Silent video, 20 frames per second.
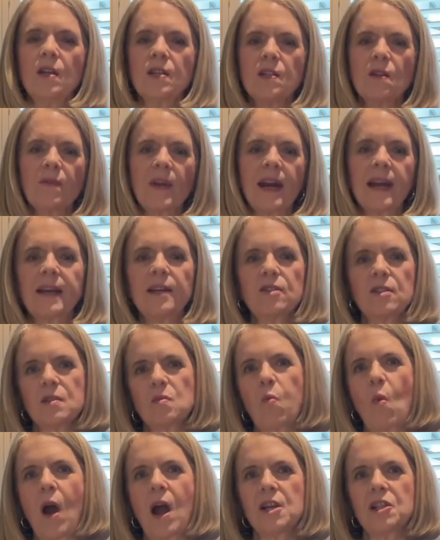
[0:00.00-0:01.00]
so that I can
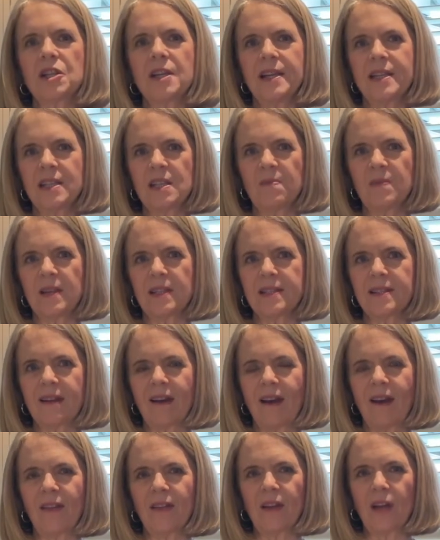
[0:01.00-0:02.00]
just wash intimates
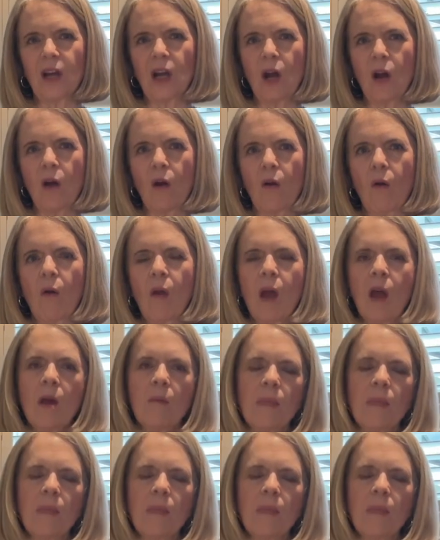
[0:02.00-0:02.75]
on the go.